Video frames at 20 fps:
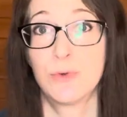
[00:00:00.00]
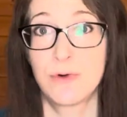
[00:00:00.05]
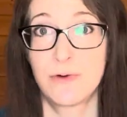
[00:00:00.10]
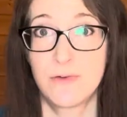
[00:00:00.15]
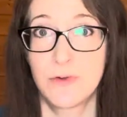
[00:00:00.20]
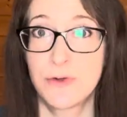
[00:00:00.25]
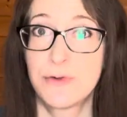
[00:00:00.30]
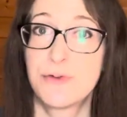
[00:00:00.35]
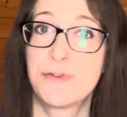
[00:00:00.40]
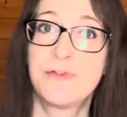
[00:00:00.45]
over
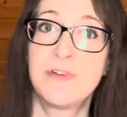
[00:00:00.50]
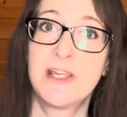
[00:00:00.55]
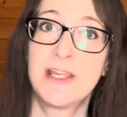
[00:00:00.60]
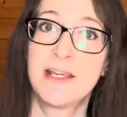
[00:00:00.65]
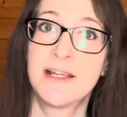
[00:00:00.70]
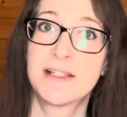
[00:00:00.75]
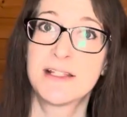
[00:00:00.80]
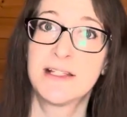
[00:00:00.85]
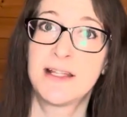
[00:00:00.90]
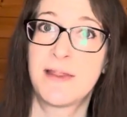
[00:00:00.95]
those
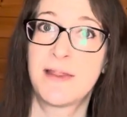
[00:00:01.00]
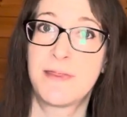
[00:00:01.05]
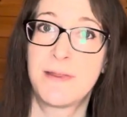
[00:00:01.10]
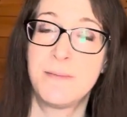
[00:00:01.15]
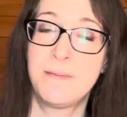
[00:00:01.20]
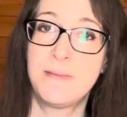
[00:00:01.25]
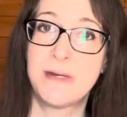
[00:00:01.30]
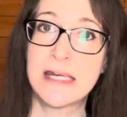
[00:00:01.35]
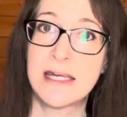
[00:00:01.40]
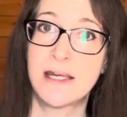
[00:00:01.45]
feelings and let them
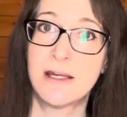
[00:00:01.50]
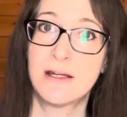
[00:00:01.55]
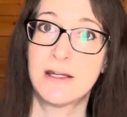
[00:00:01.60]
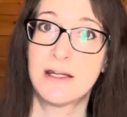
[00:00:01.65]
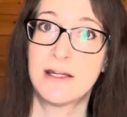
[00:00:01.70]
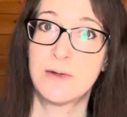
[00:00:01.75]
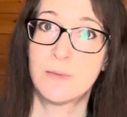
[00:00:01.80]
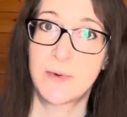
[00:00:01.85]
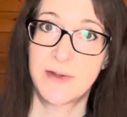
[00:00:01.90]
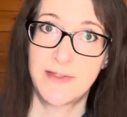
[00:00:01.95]
be
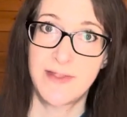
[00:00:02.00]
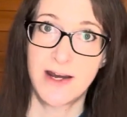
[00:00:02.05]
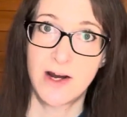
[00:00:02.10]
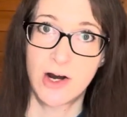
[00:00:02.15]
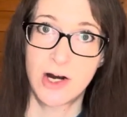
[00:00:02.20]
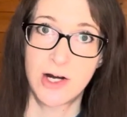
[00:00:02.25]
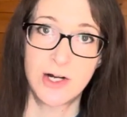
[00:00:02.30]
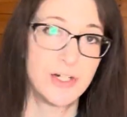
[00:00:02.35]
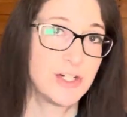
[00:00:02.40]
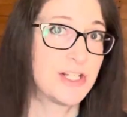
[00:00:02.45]
what they
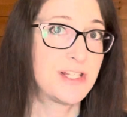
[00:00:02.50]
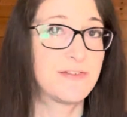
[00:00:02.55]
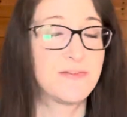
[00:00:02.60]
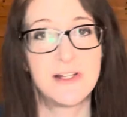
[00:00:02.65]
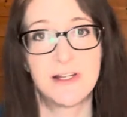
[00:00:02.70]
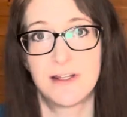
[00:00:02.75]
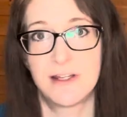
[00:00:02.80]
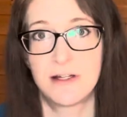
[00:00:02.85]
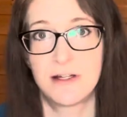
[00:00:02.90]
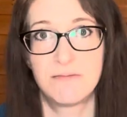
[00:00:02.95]
are and just
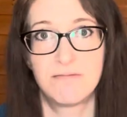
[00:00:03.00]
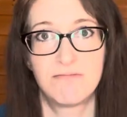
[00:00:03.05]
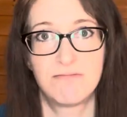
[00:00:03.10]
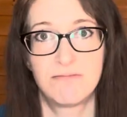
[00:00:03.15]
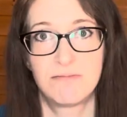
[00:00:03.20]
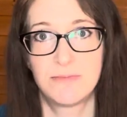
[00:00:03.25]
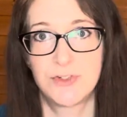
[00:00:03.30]
feel them.